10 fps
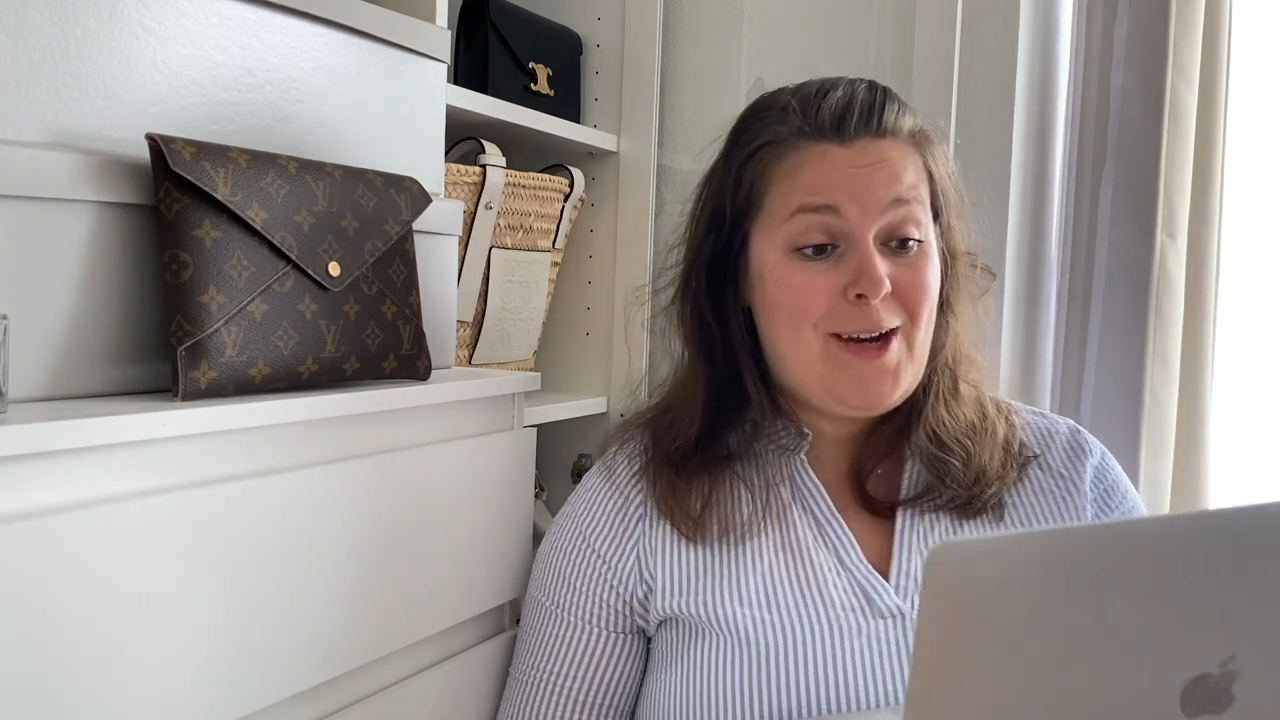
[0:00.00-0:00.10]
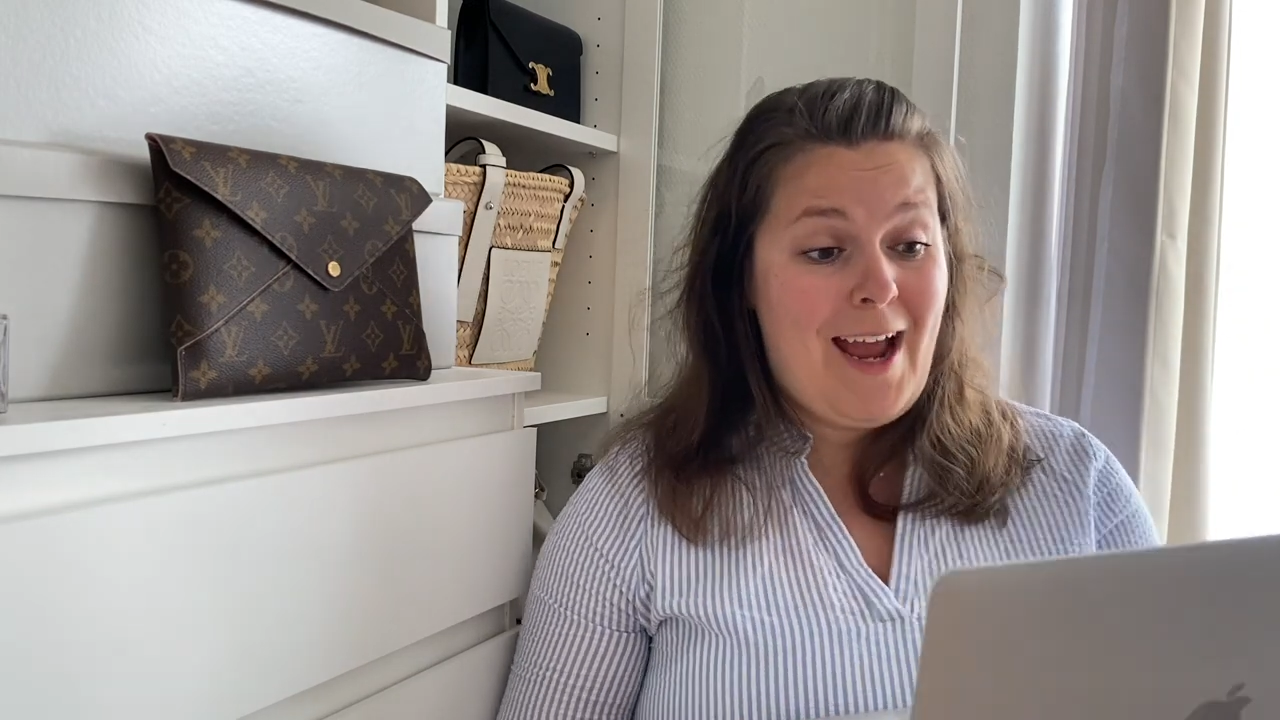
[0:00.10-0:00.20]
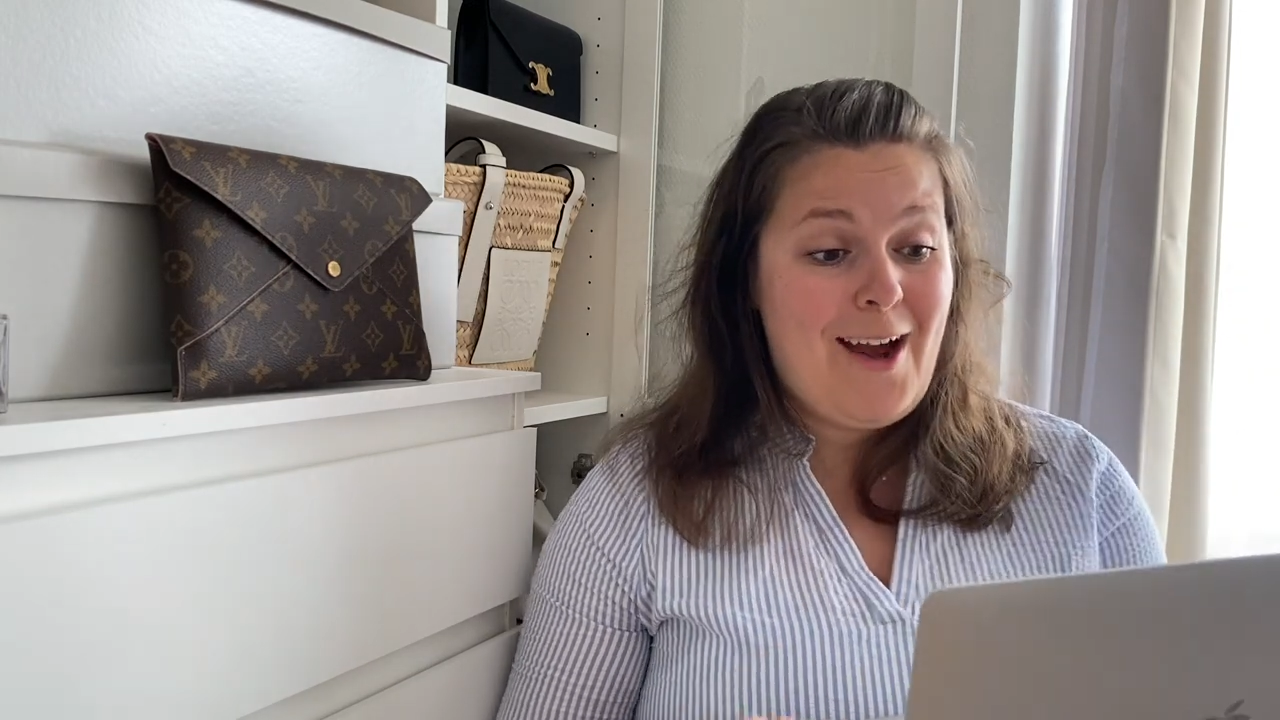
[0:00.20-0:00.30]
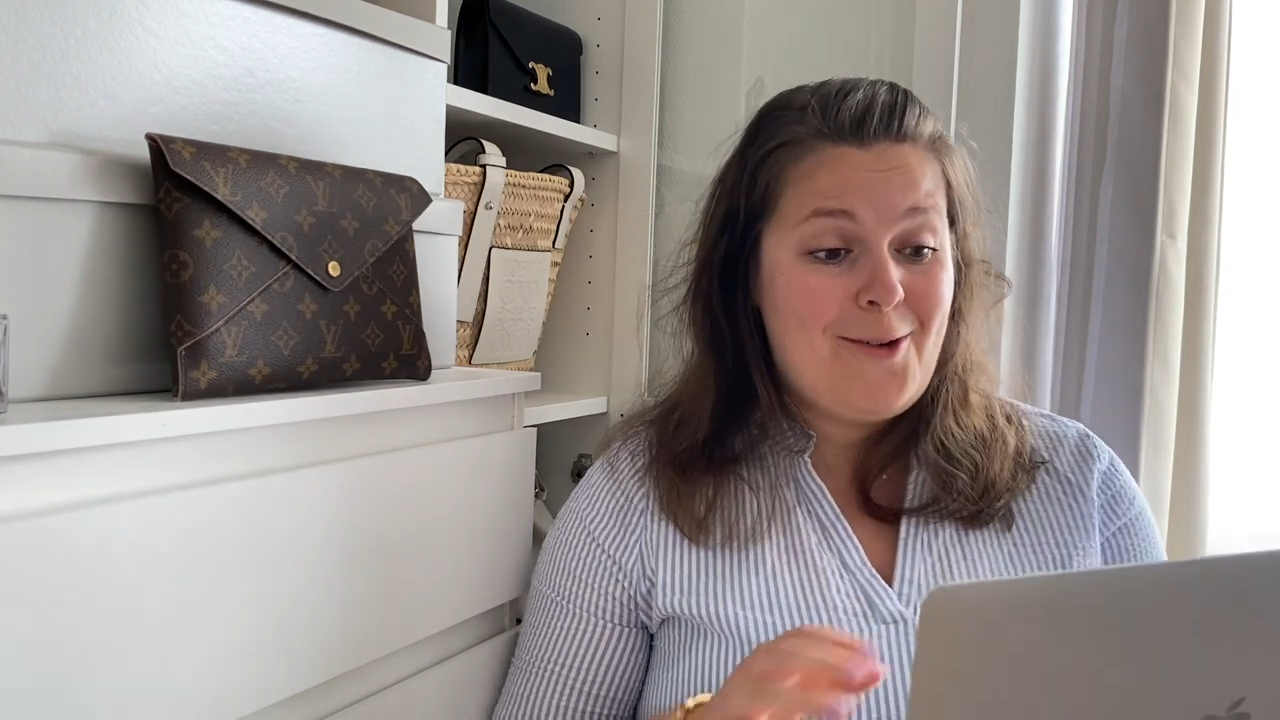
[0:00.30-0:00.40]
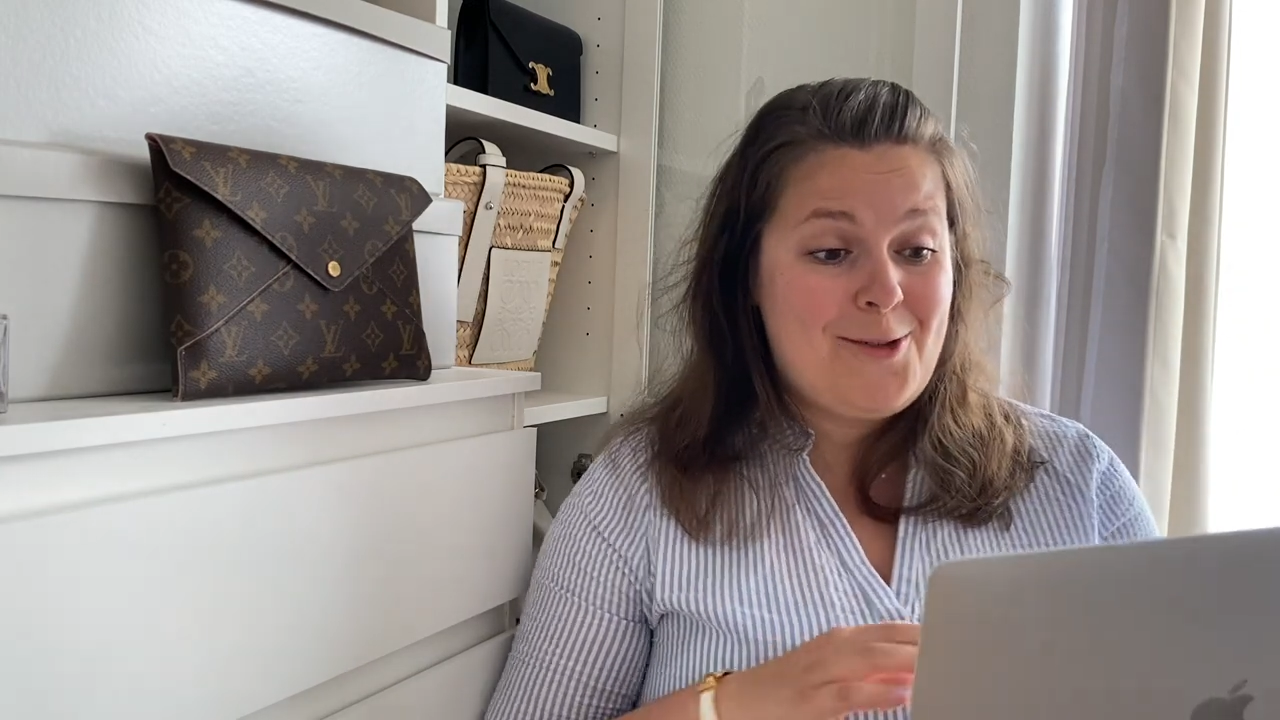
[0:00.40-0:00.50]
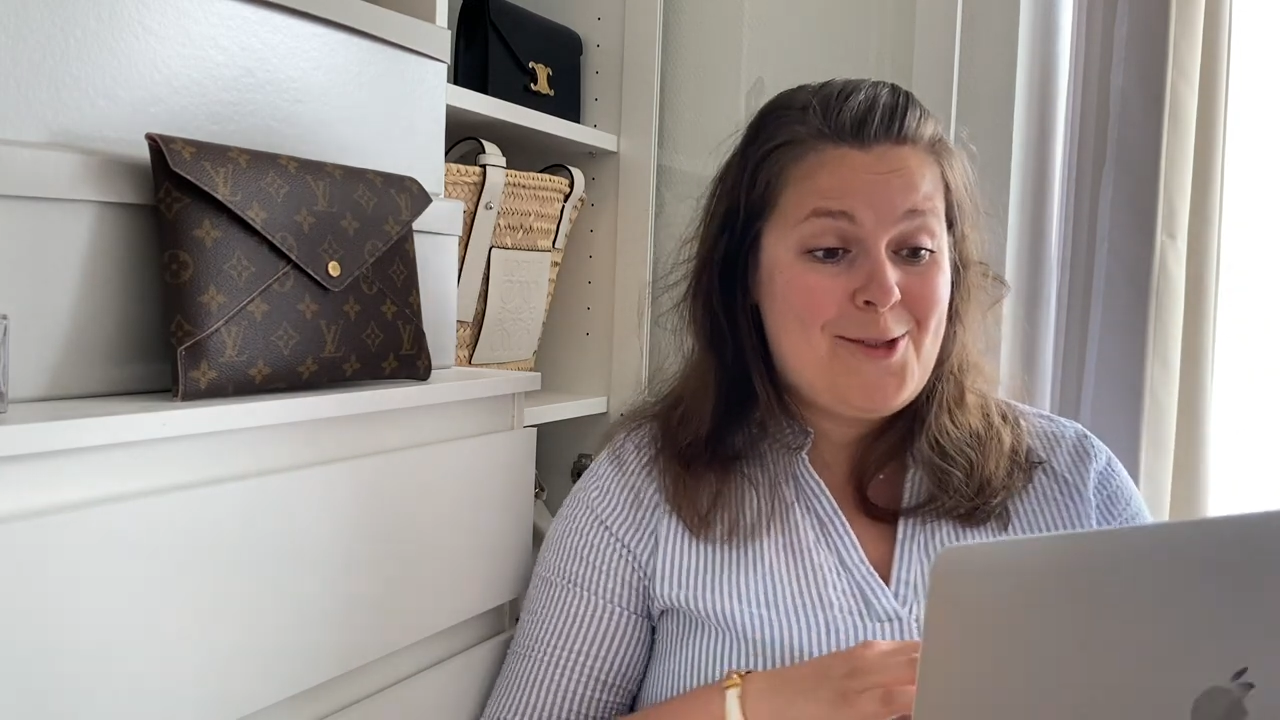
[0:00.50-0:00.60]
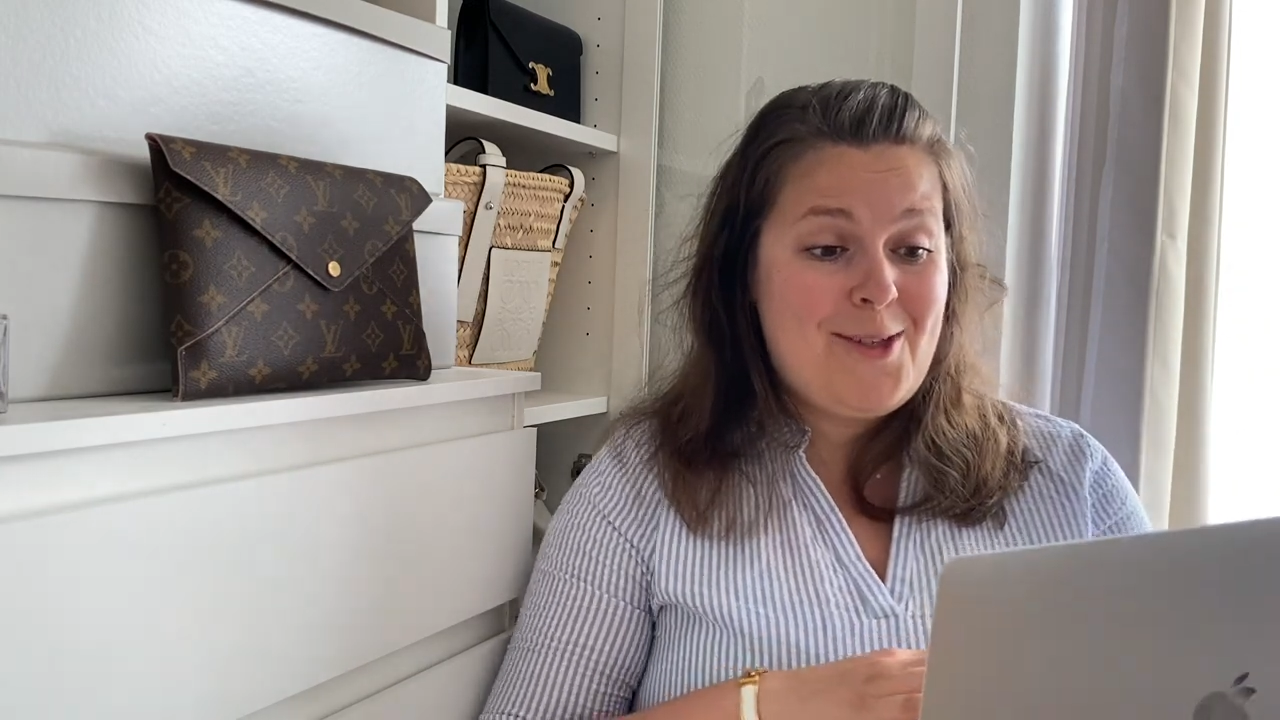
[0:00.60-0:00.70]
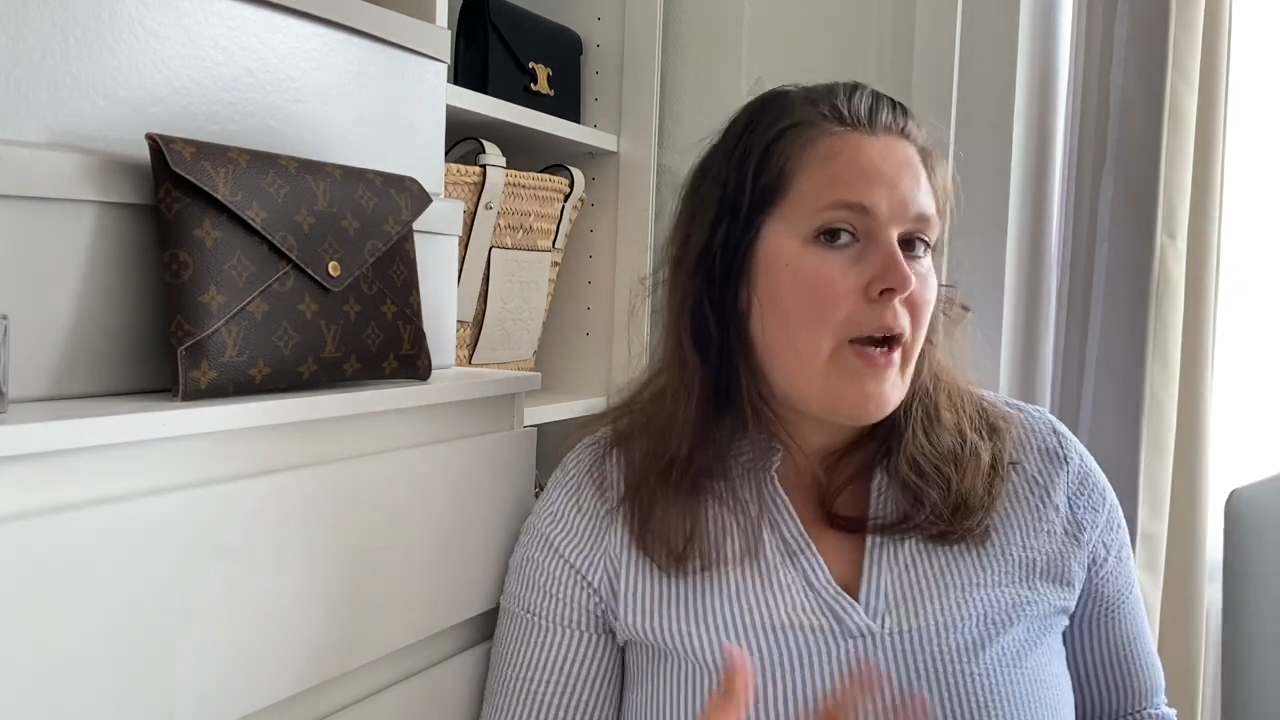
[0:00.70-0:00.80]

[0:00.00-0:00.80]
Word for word: house.